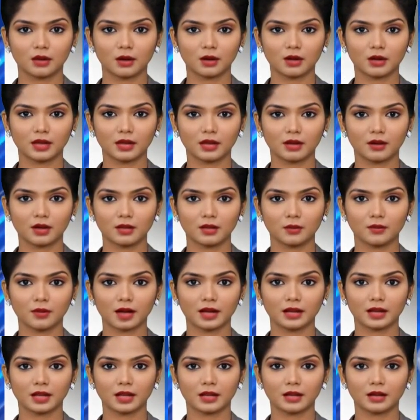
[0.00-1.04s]
Earlier on
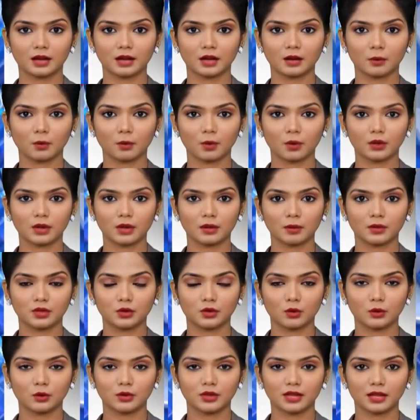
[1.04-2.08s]
Friday, Modi was
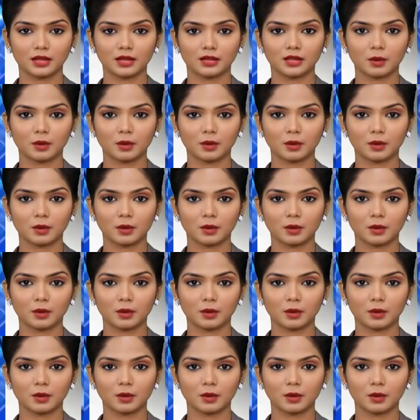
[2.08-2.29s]
chosen